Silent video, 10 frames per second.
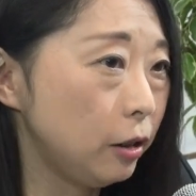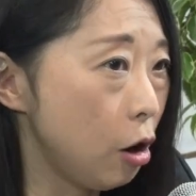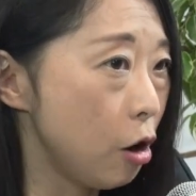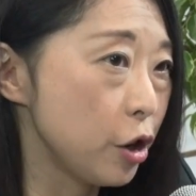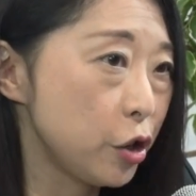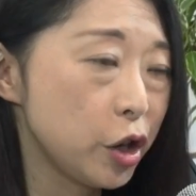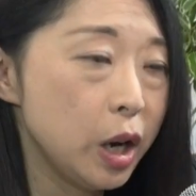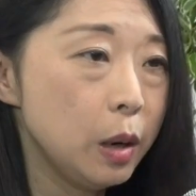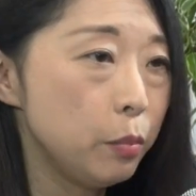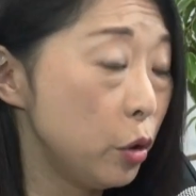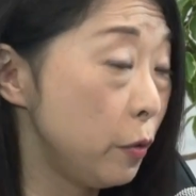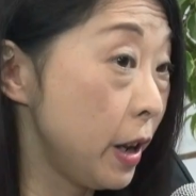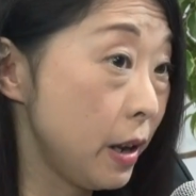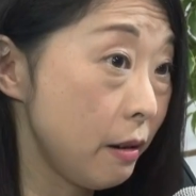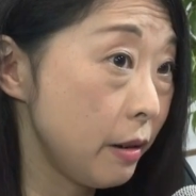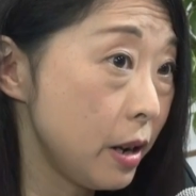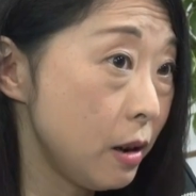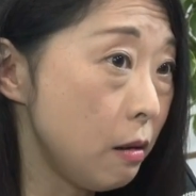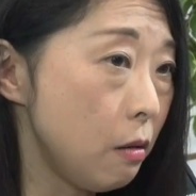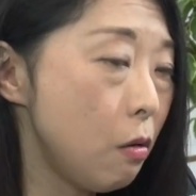large moving
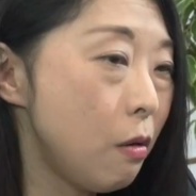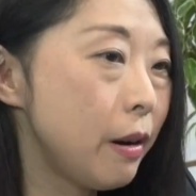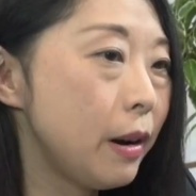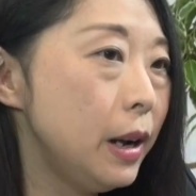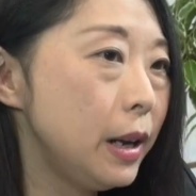area or